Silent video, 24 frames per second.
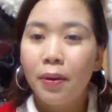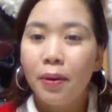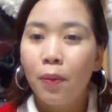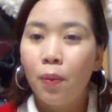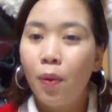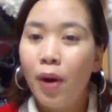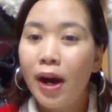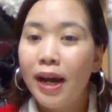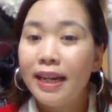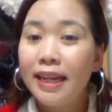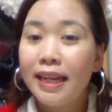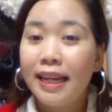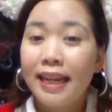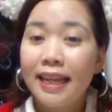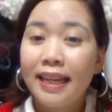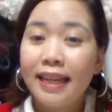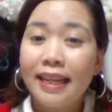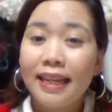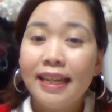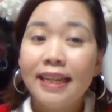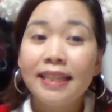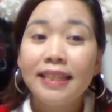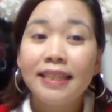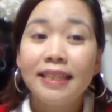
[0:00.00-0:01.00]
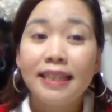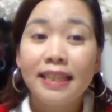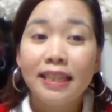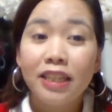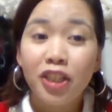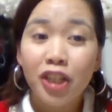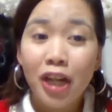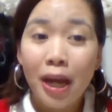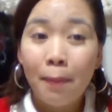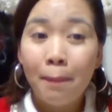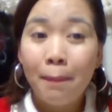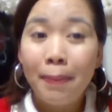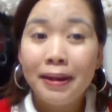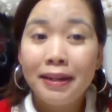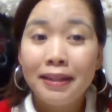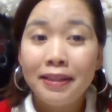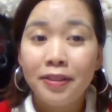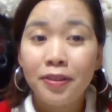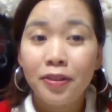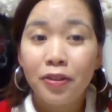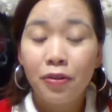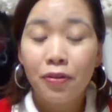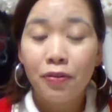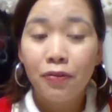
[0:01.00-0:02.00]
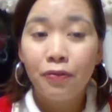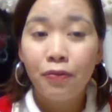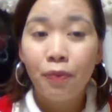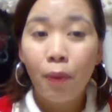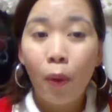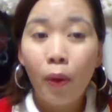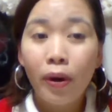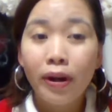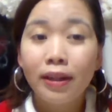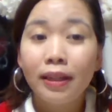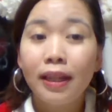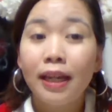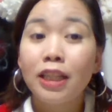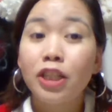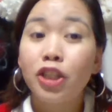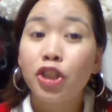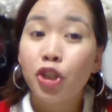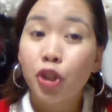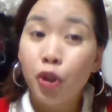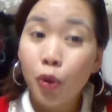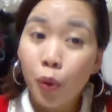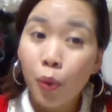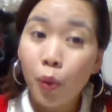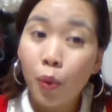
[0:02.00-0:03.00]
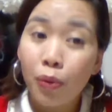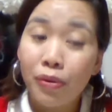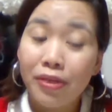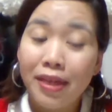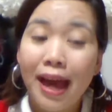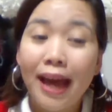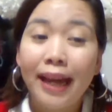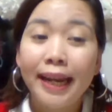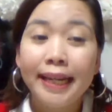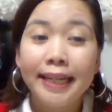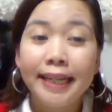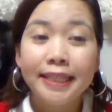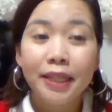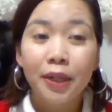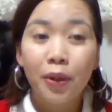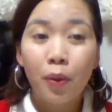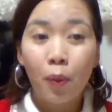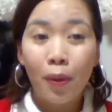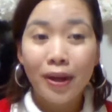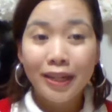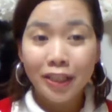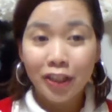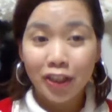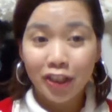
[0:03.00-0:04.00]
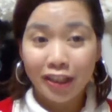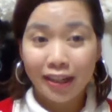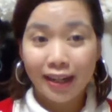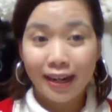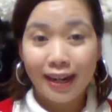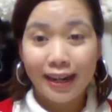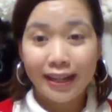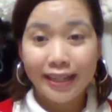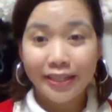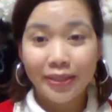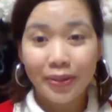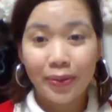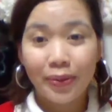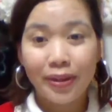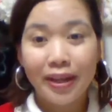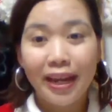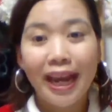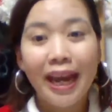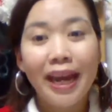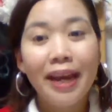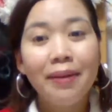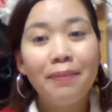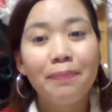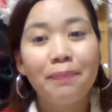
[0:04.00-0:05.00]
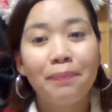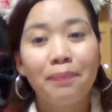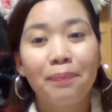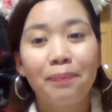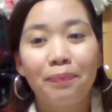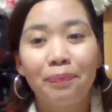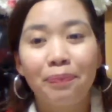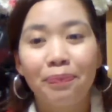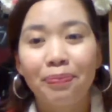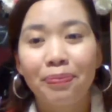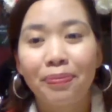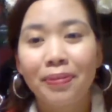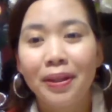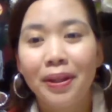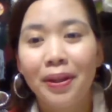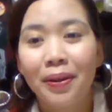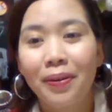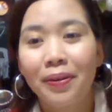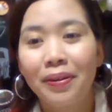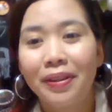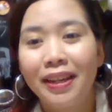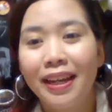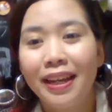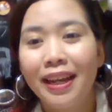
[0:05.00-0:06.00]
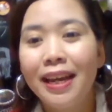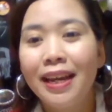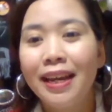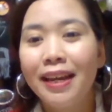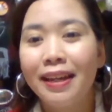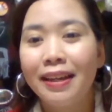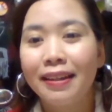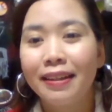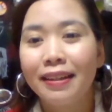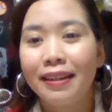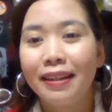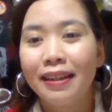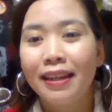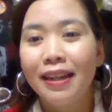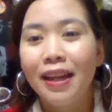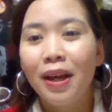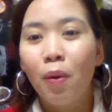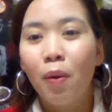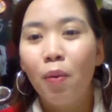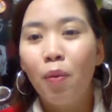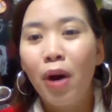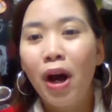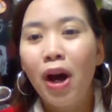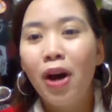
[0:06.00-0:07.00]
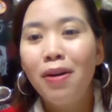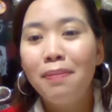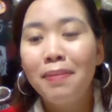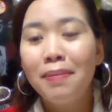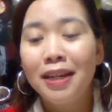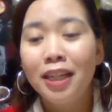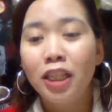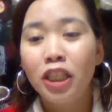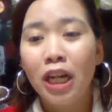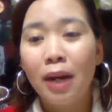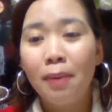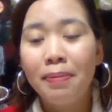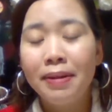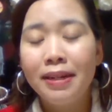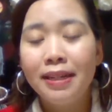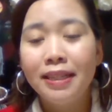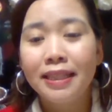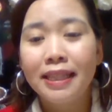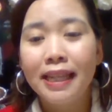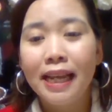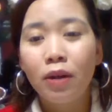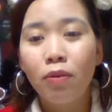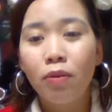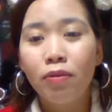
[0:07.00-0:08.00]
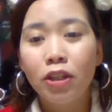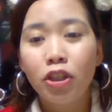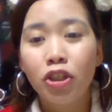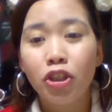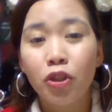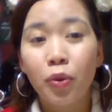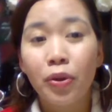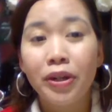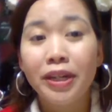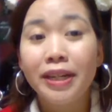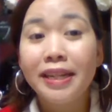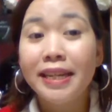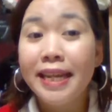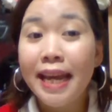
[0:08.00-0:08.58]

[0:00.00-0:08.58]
What is the Japanese term for tattoo? That is the question, guys, okay? Okay. Wow, my Japanese language tutorial.